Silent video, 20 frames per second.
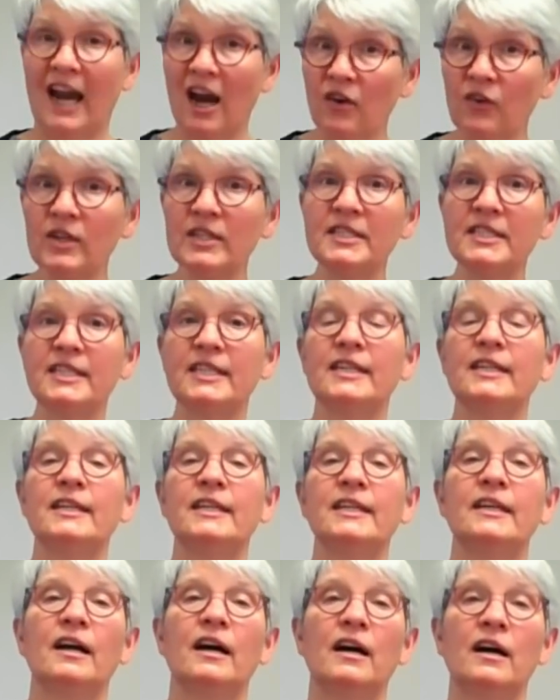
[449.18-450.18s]

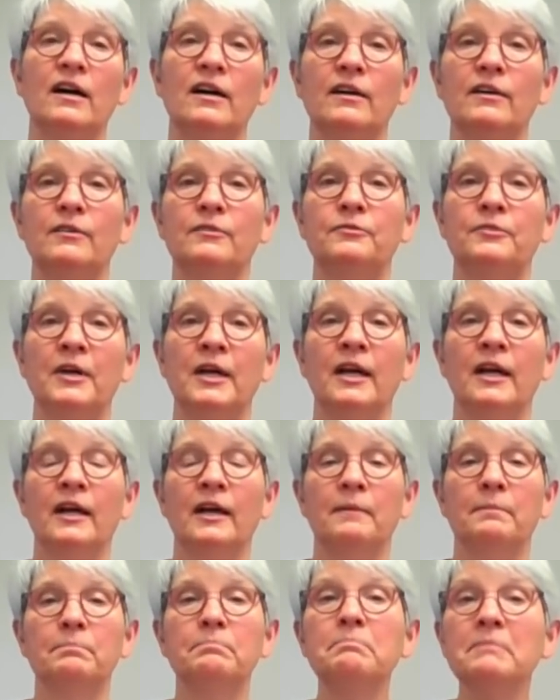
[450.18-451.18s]
guarantee of
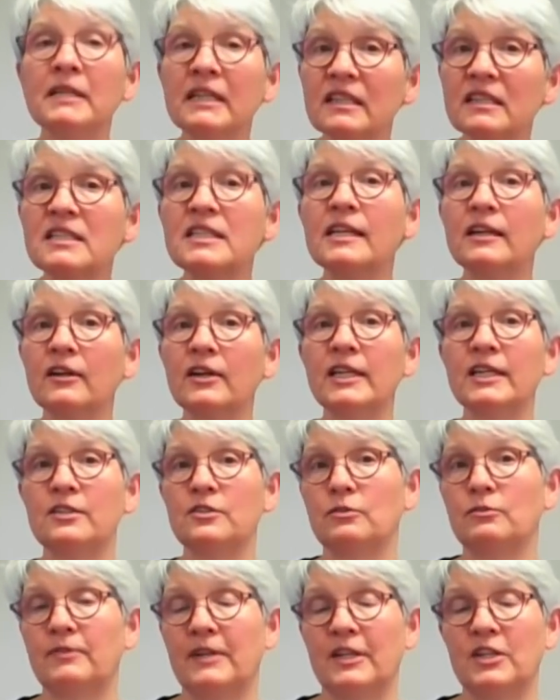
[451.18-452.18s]
military
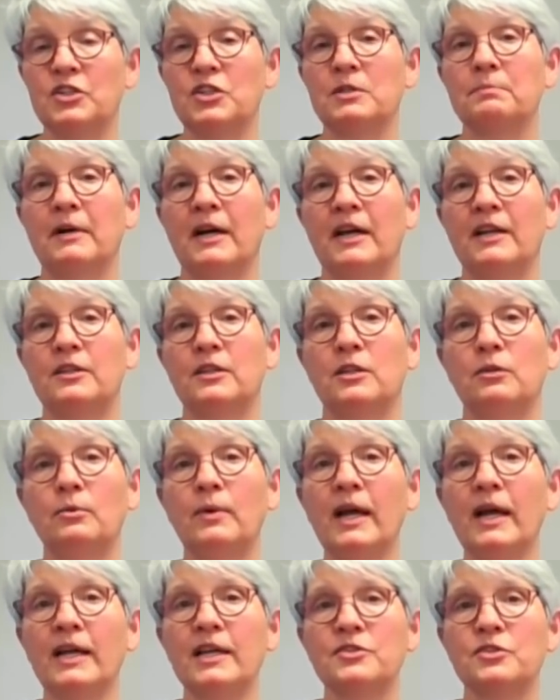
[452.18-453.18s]
intervention by the
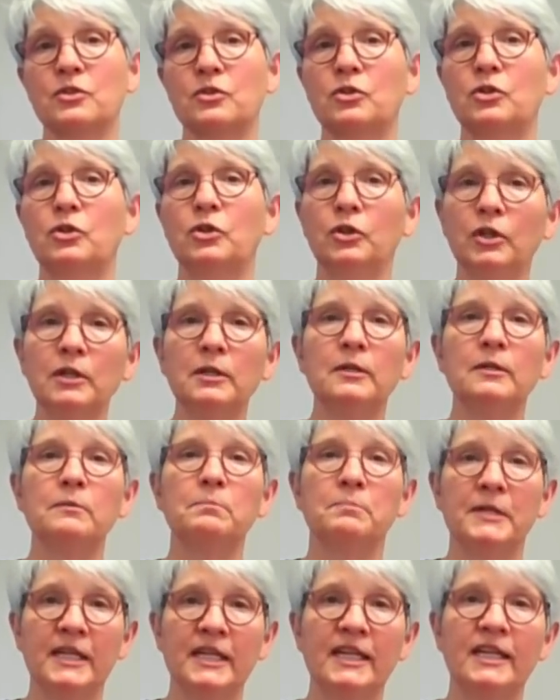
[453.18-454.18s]
US
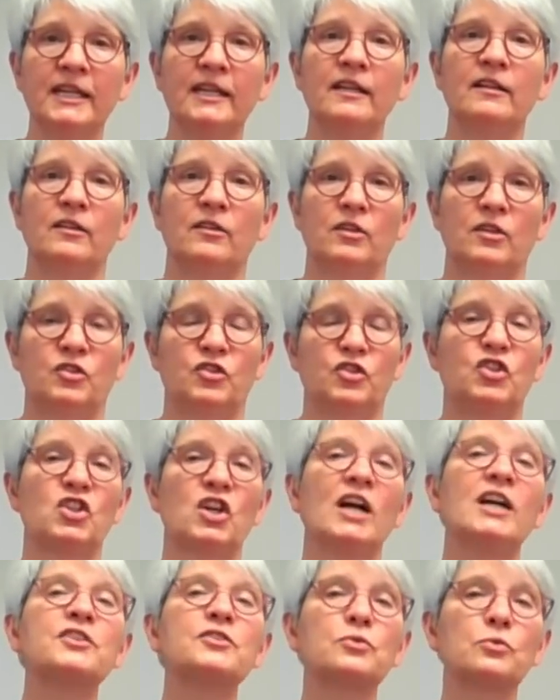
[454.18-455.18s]
could be
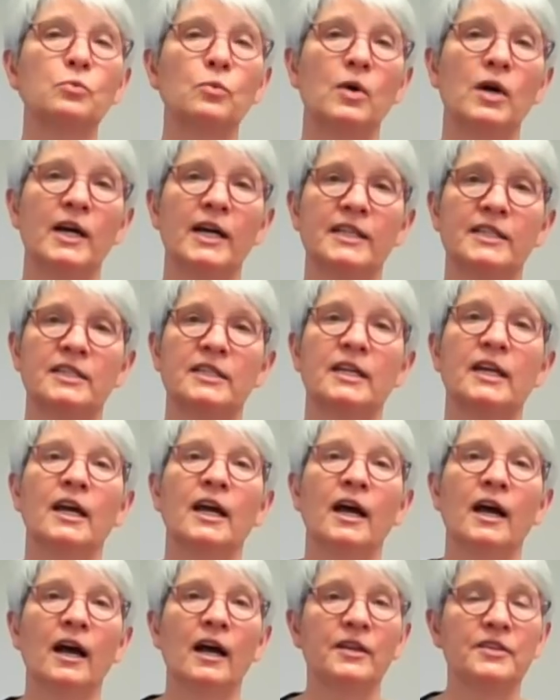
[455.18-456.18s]
just what
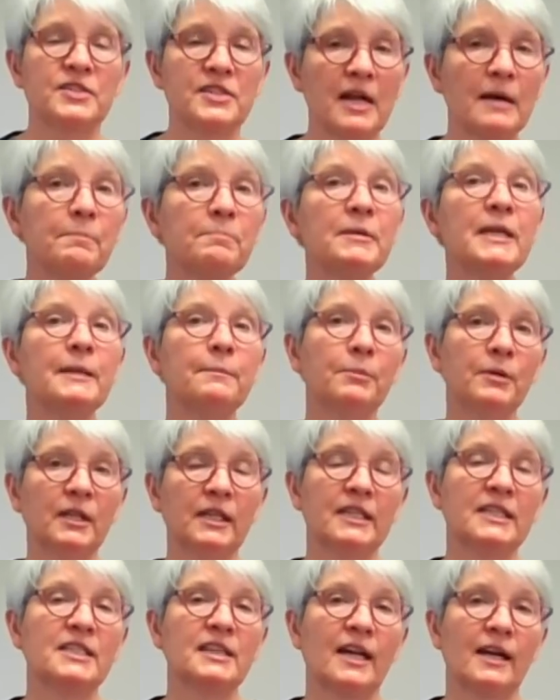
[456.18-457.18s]
some
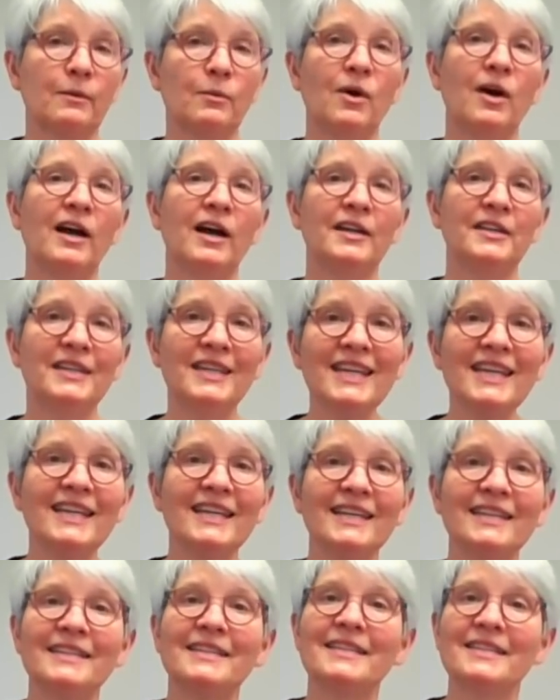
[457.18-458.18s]
people in Taiwan
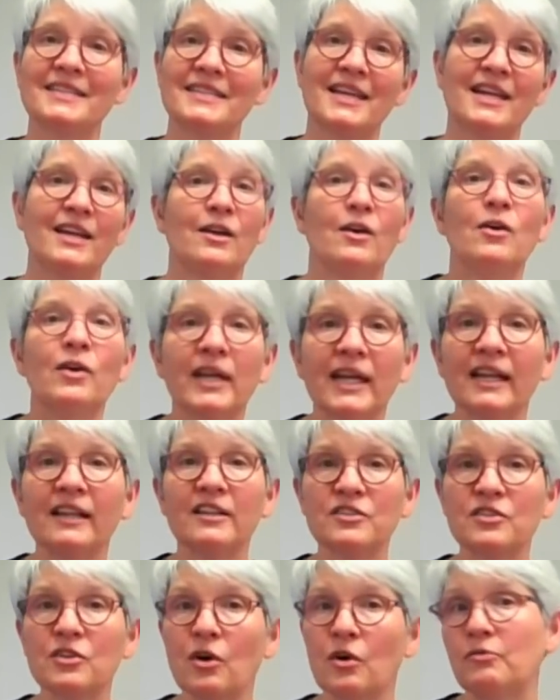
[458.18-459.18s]
need to say, okay,
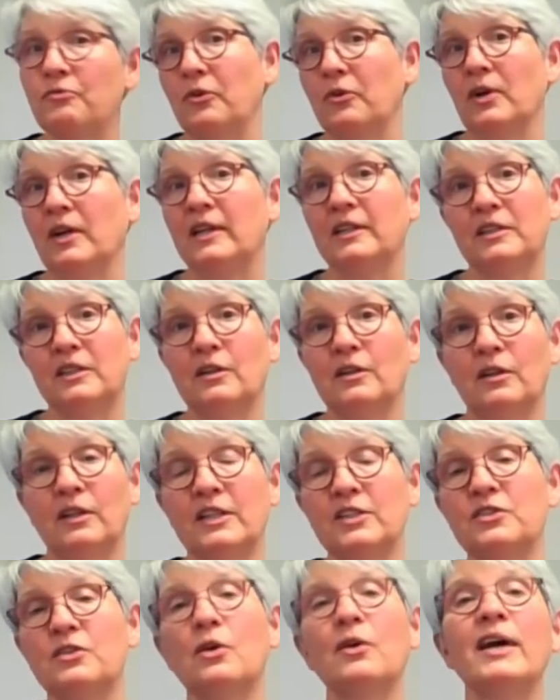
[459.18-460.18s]
let's go for it. You know, mm-hmm.
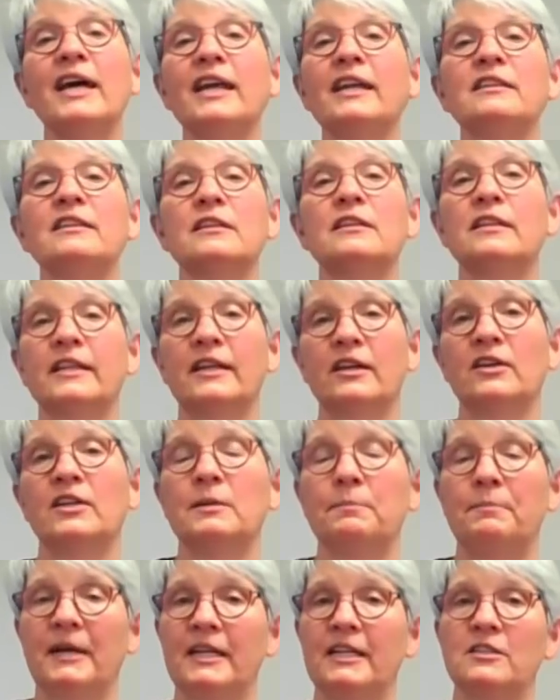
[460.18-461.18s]
let's go ahead and declare
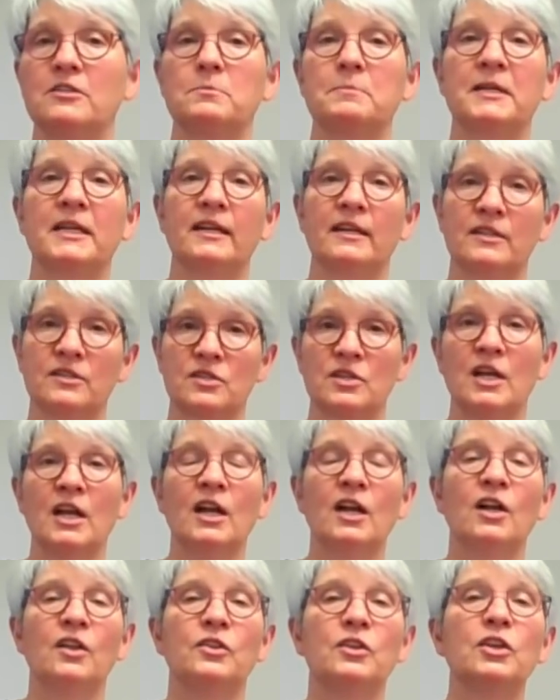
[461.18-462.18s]
independence because
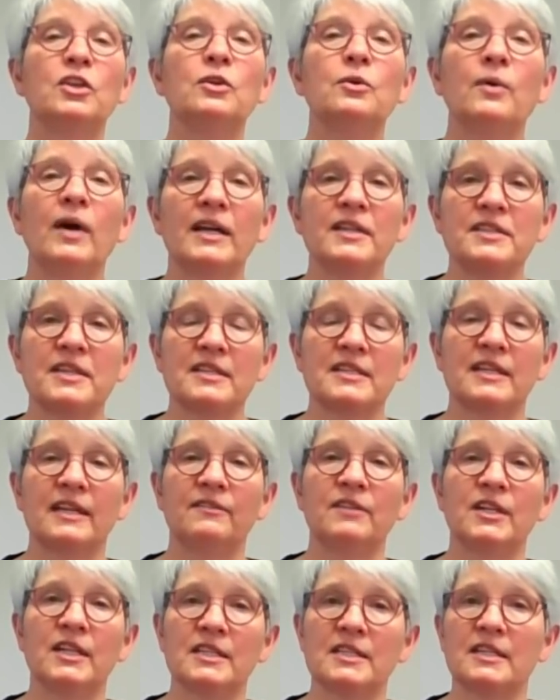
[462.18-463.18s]
the US has
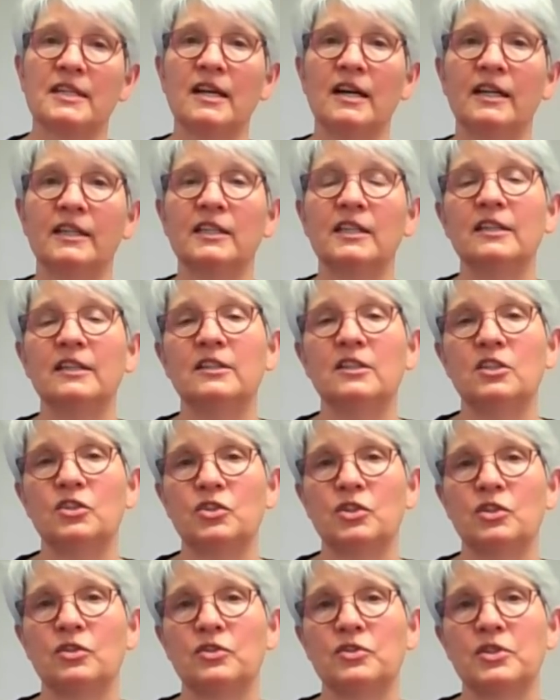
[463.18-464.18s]
given us an
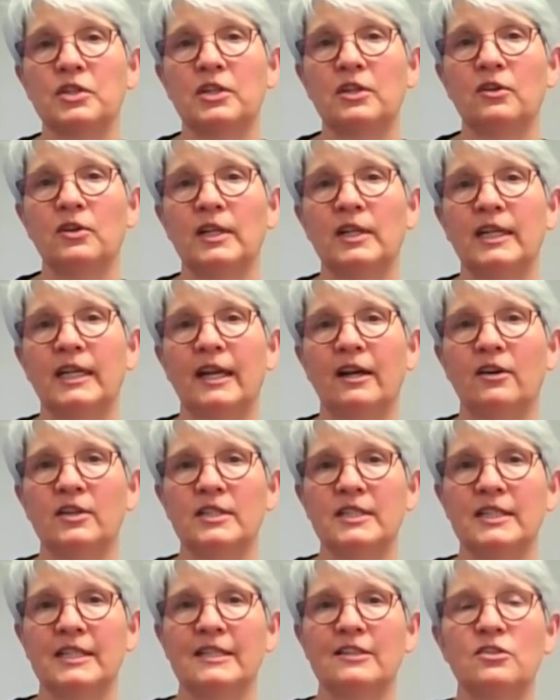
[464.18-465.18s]
unconditional security
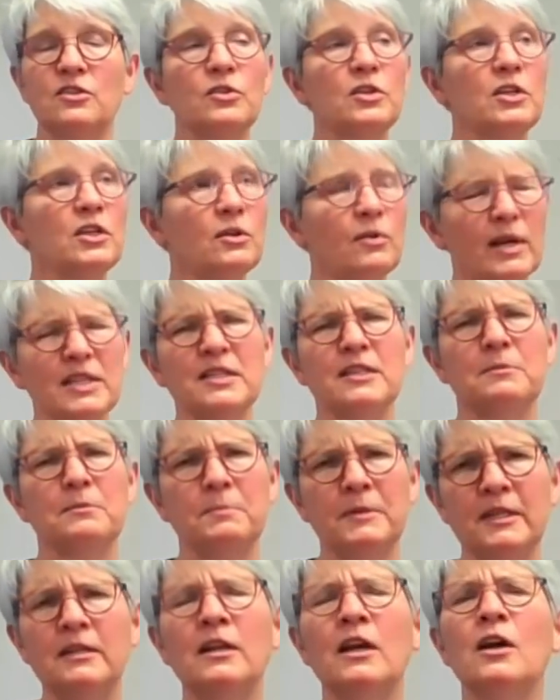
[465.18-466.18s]
guarantee. So the US has
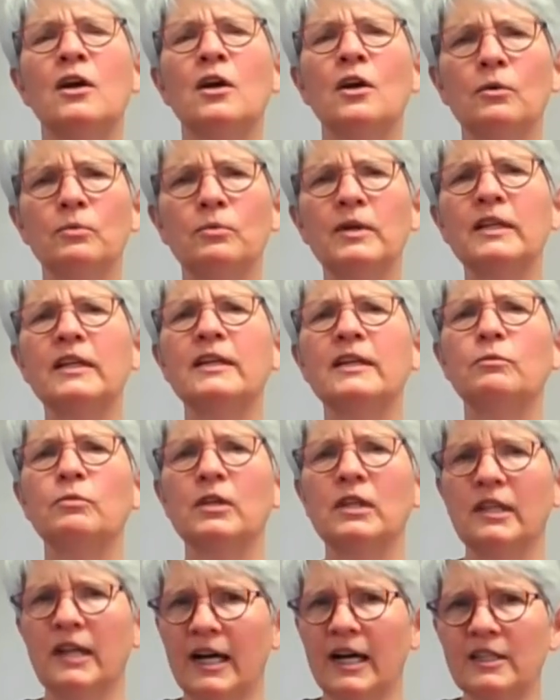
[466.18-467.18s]
been really
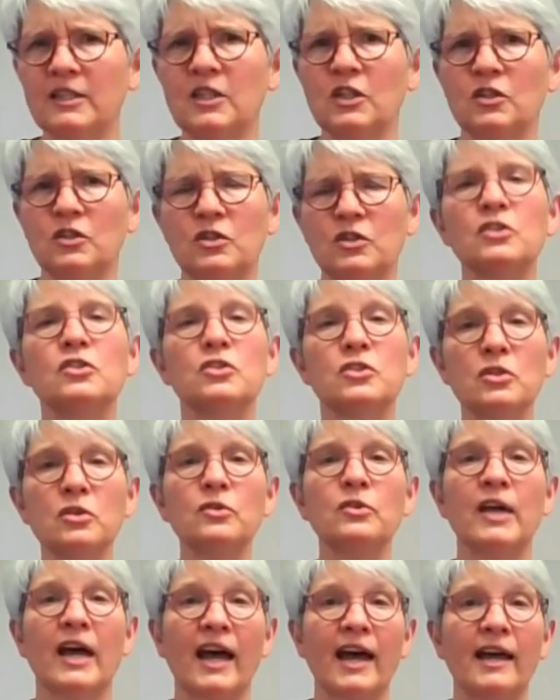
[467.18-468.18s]
reluctant to
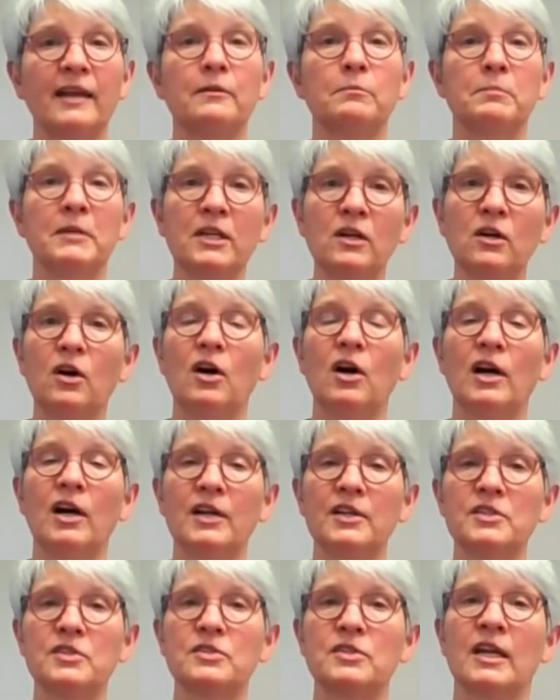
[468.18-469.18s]
do that
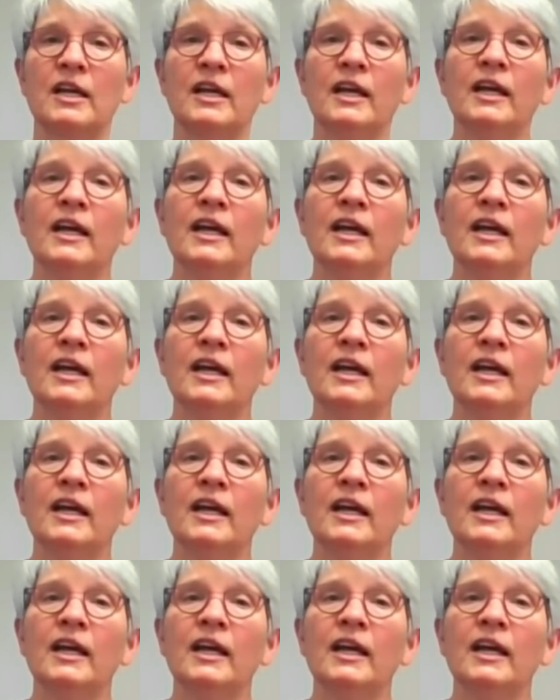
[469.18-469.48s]
because